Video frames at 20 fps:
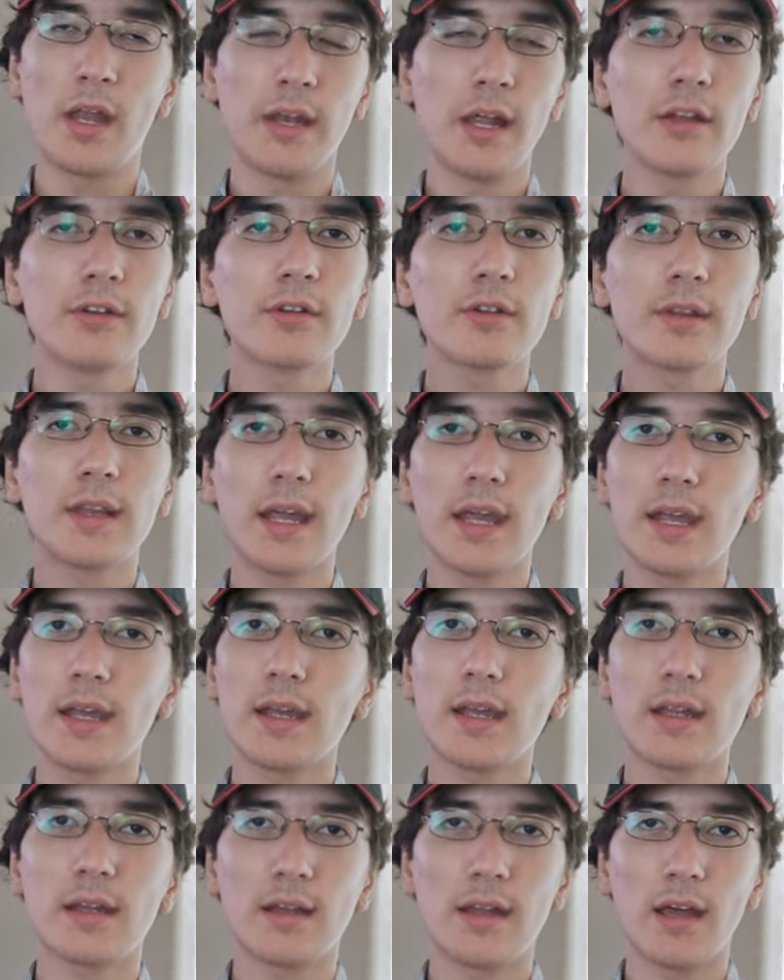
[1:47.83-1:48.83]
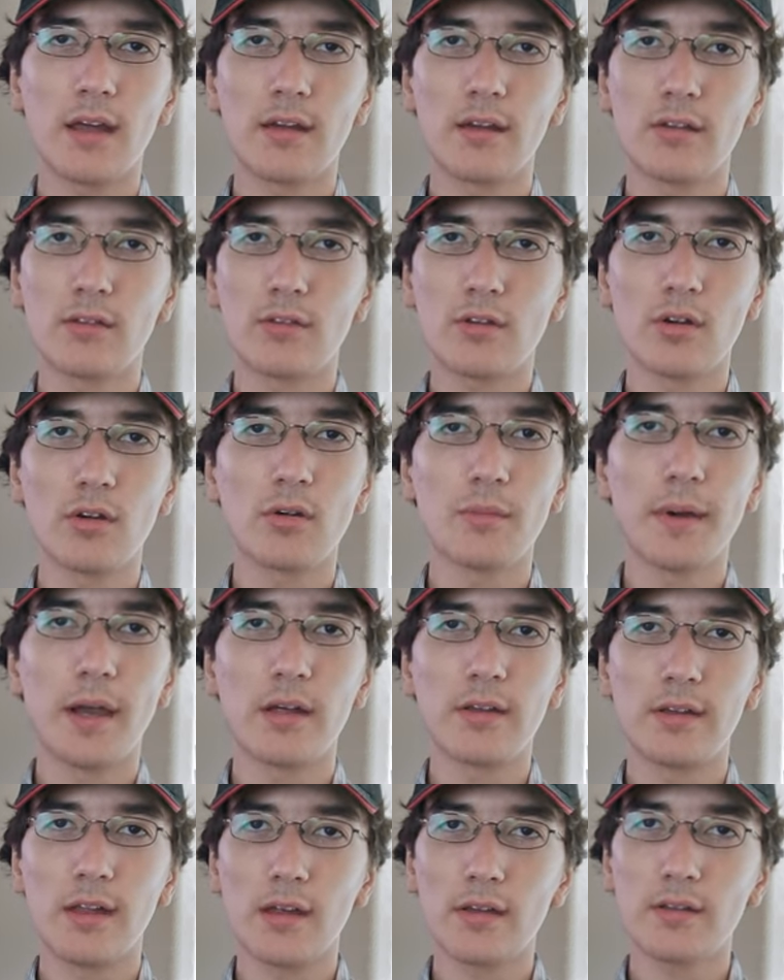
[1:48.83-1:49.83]
Another thing that is good
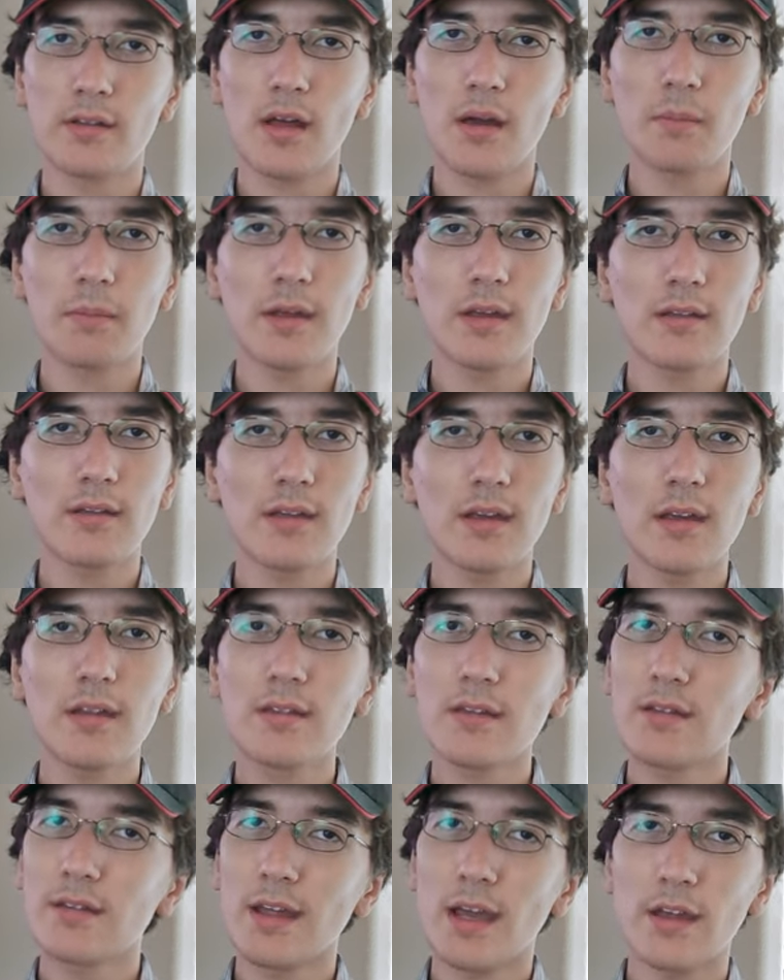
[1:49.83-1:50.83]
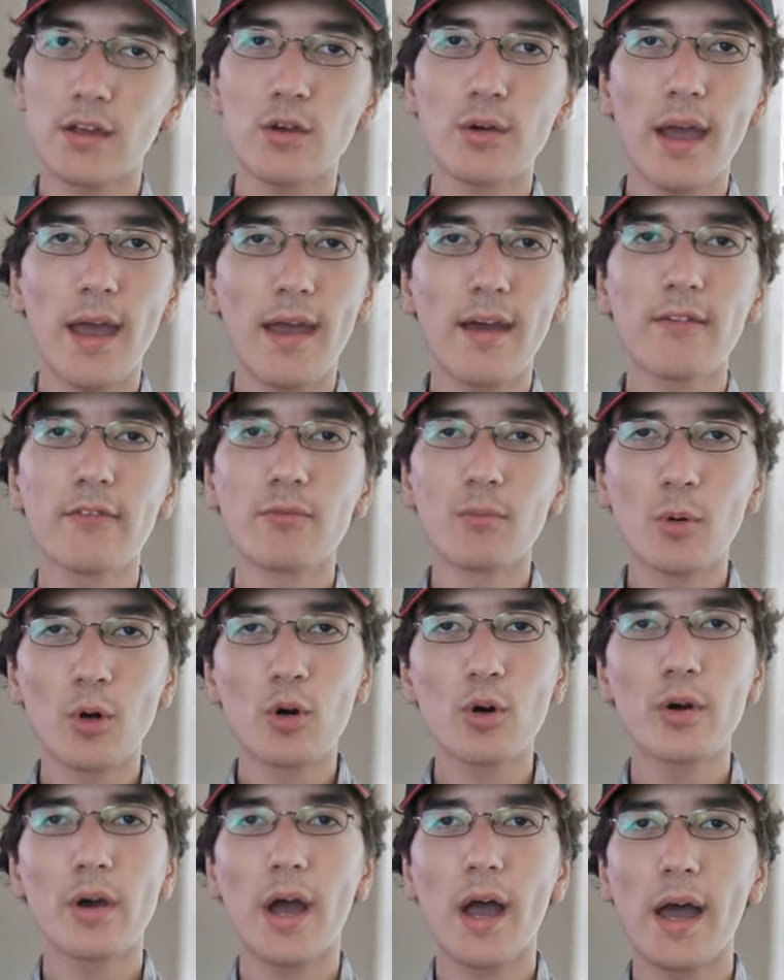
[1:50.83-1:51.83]
about desktop PCs is that you have
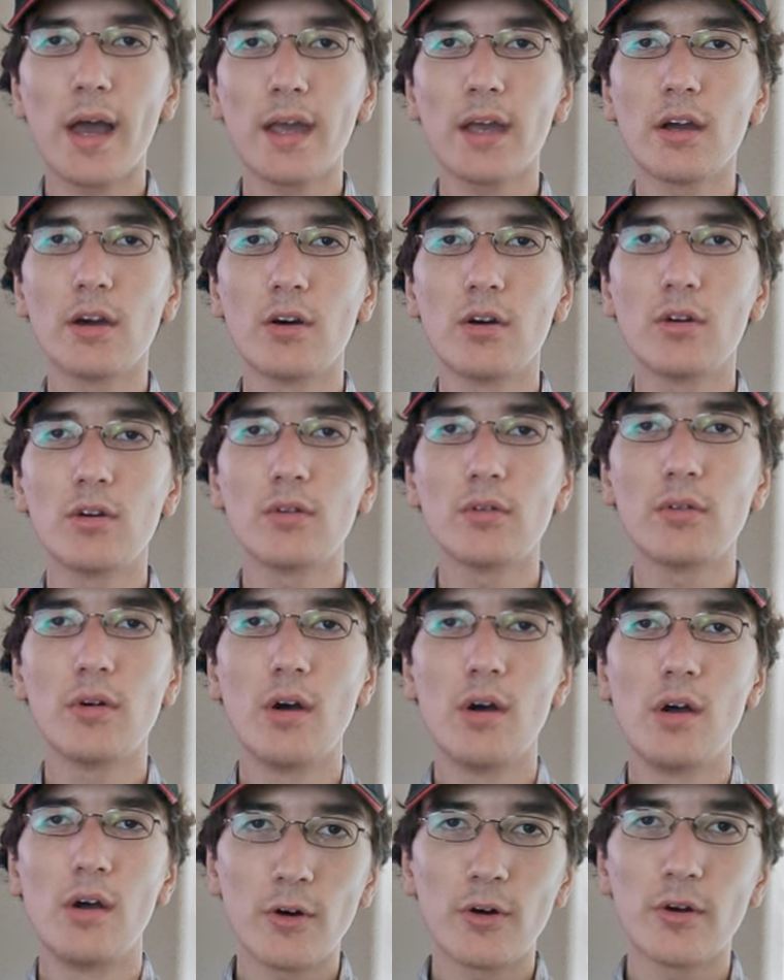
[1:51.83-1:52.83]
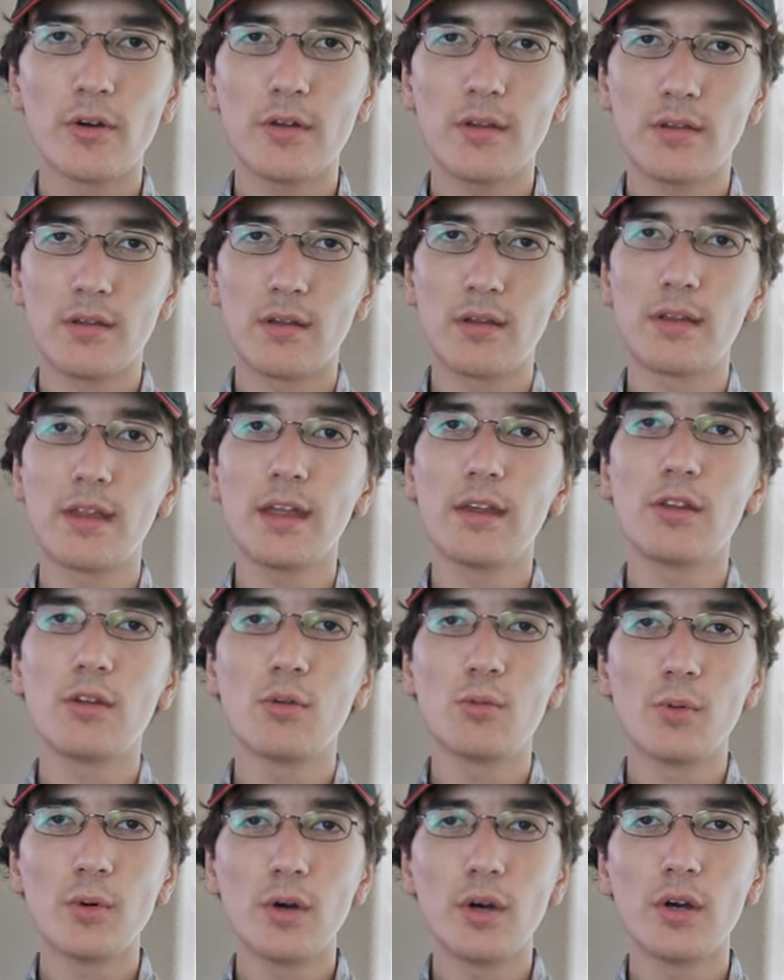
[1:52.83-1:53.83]
more I/O ports than
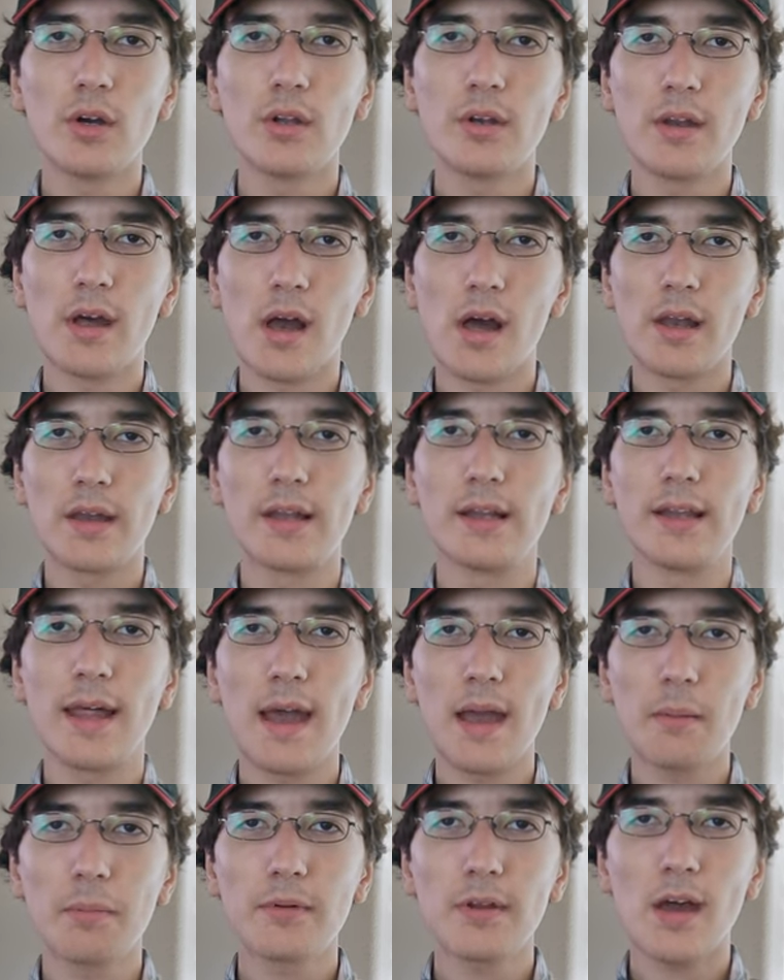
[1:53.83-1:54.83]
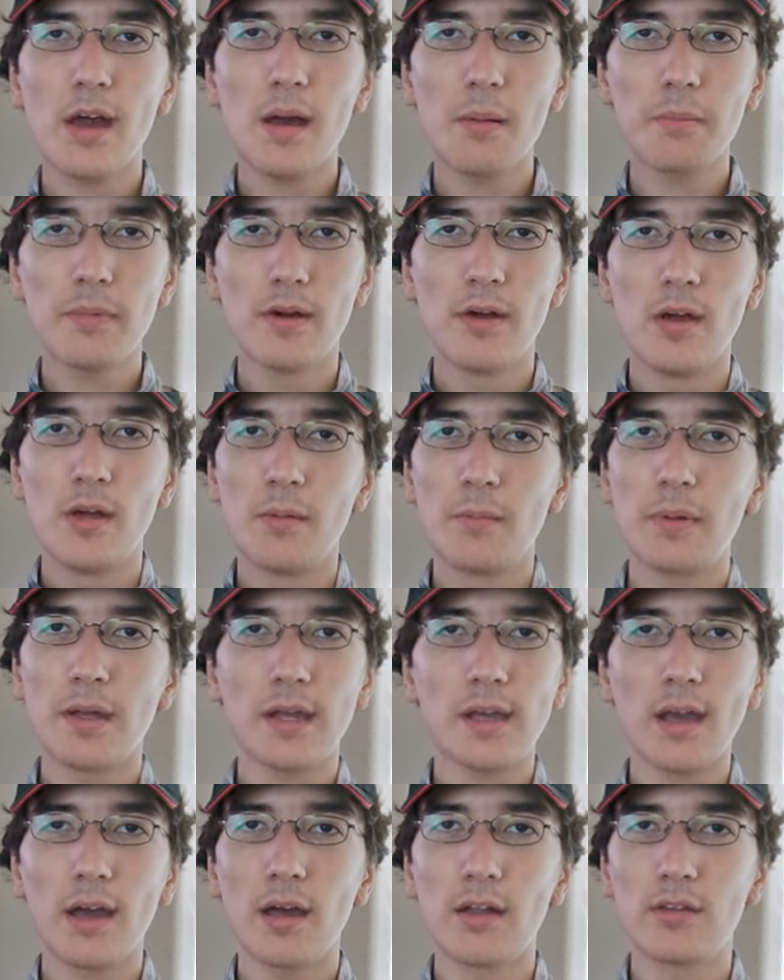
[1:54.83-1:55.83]
you would on a laptop,
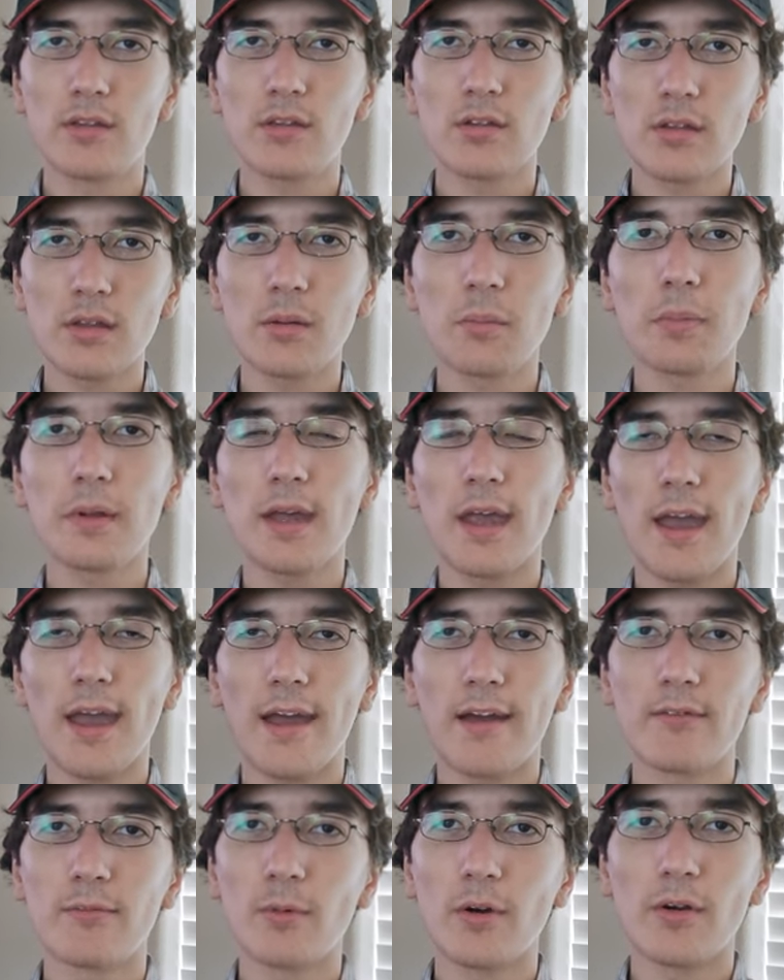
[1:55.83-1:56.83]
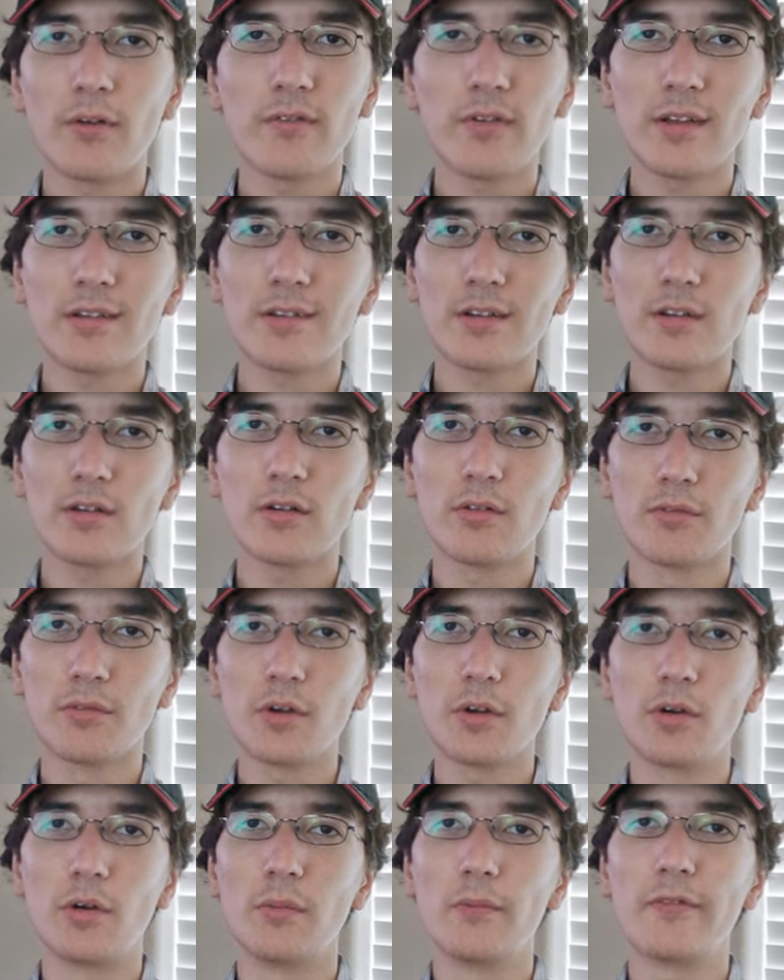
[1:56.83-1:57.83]
because you simply have more physical
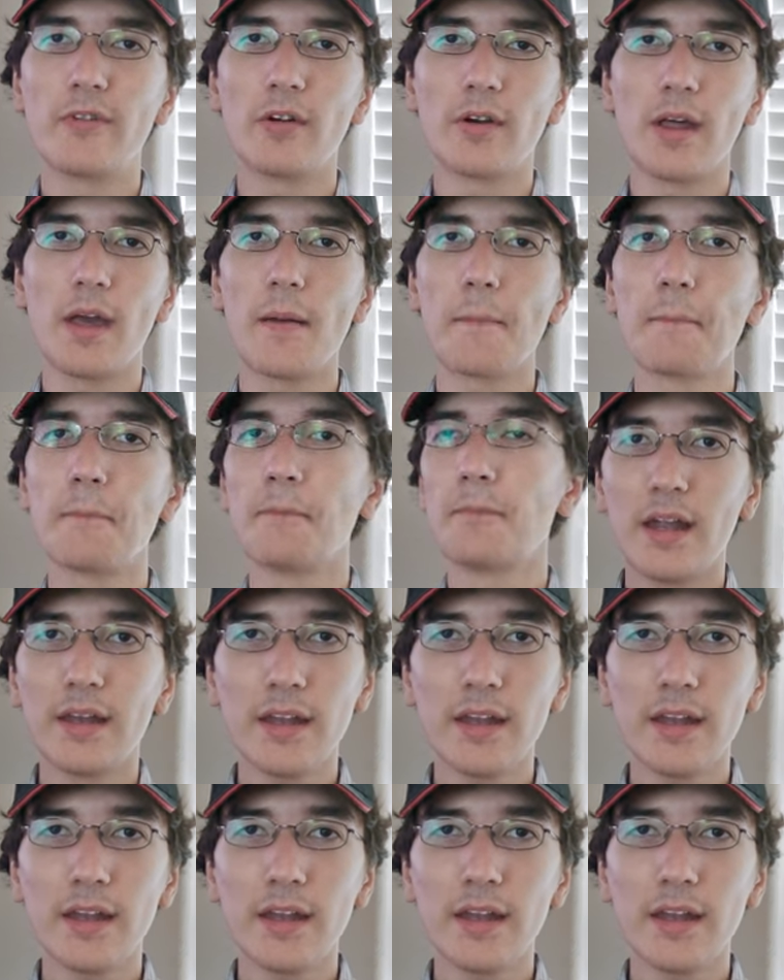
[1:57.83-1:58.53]
room for them.